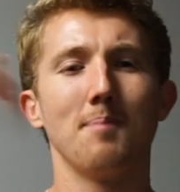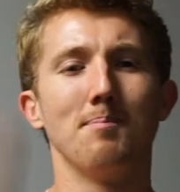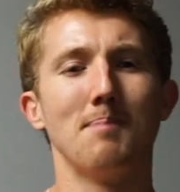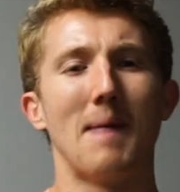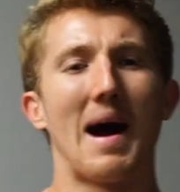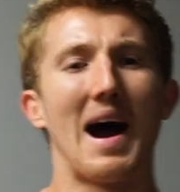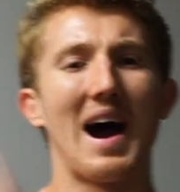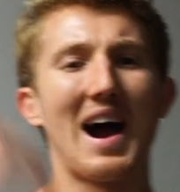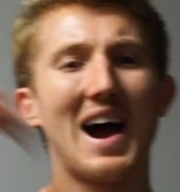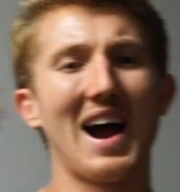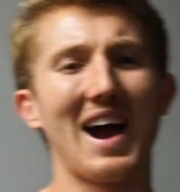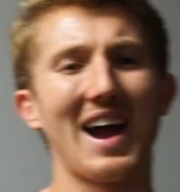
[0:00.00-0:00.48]

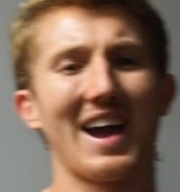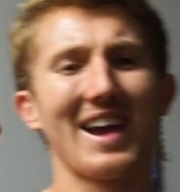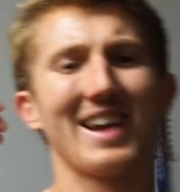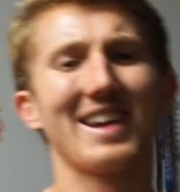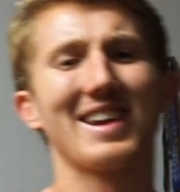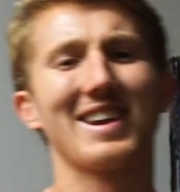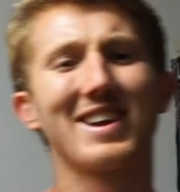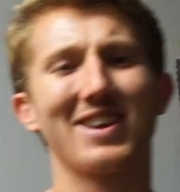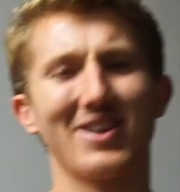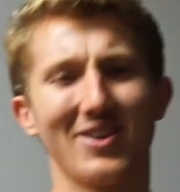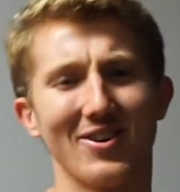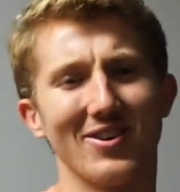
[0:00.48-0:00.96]
my
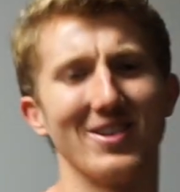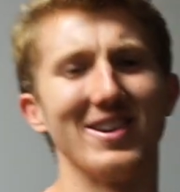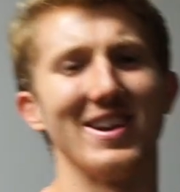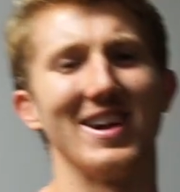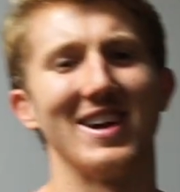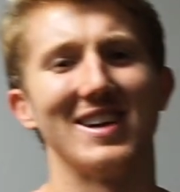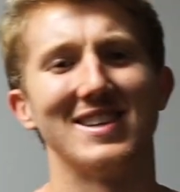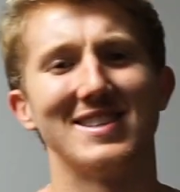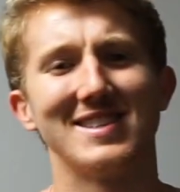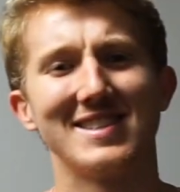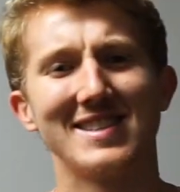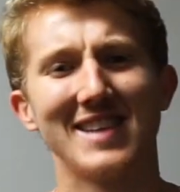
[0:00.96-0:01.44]

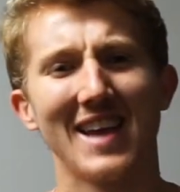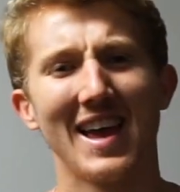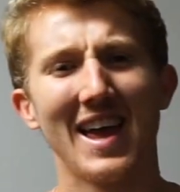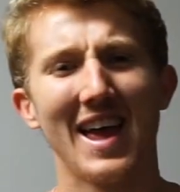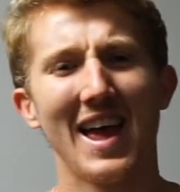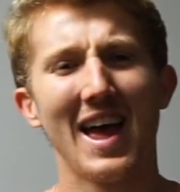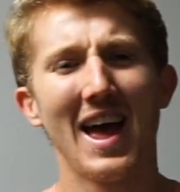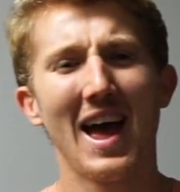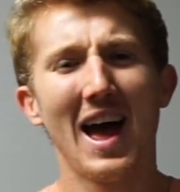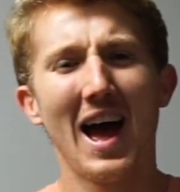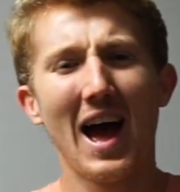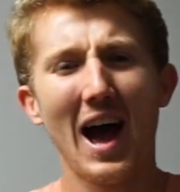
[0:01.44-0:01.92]
goodness.
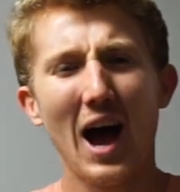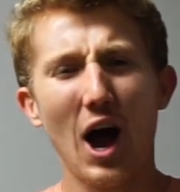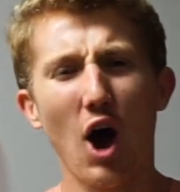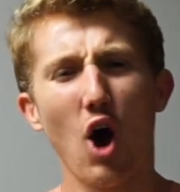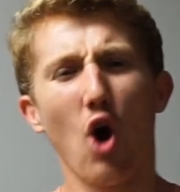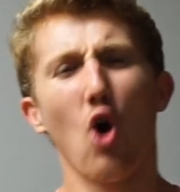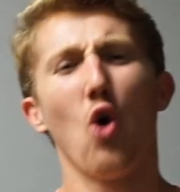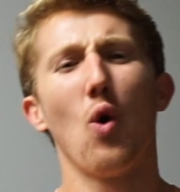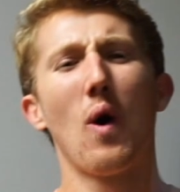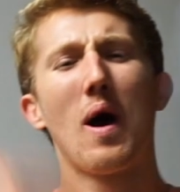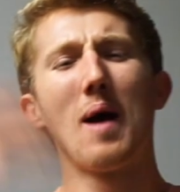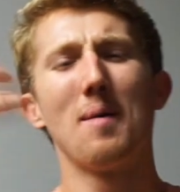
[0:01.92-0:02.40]

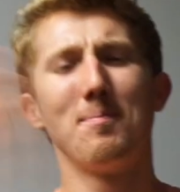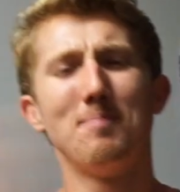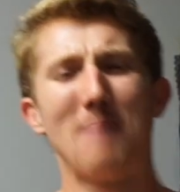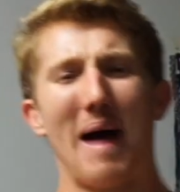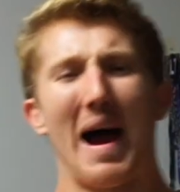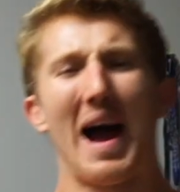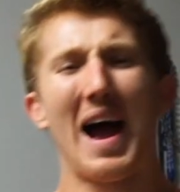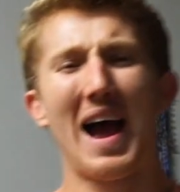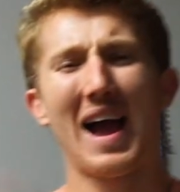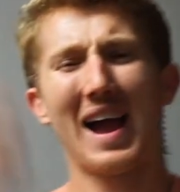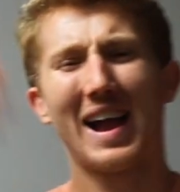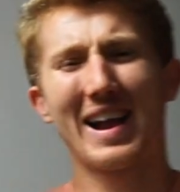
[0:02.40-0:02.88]
Oh
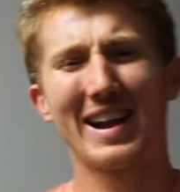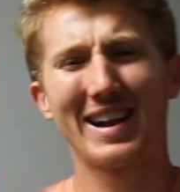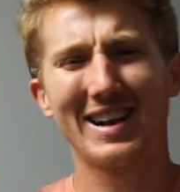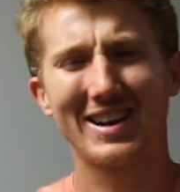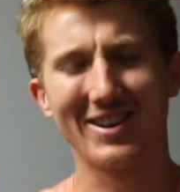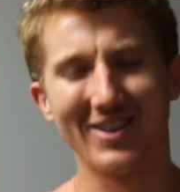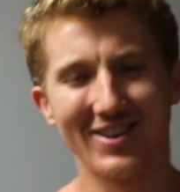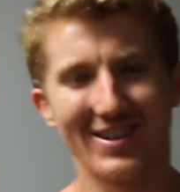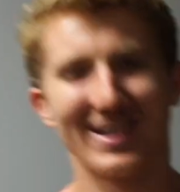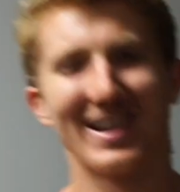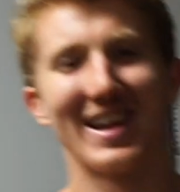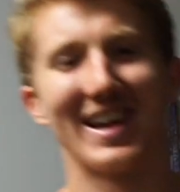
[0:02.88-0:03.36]
my
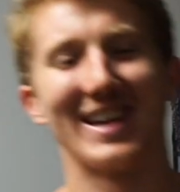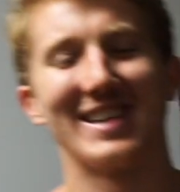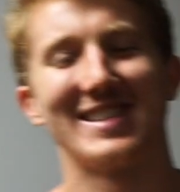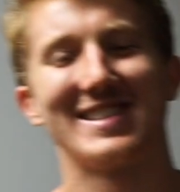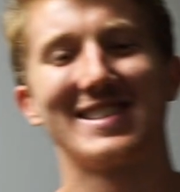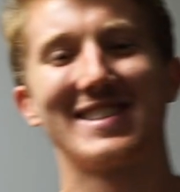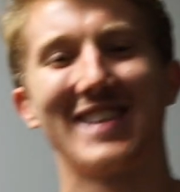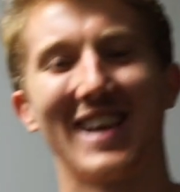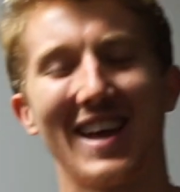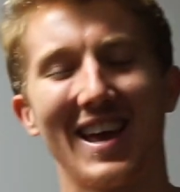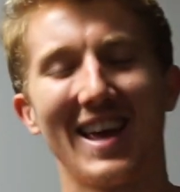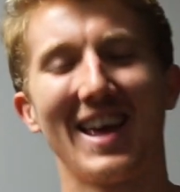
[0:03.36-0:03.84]

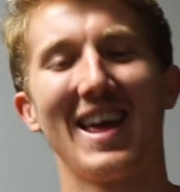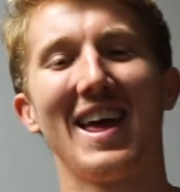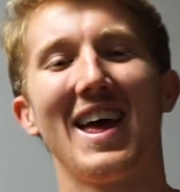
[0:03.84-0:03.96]
goodness.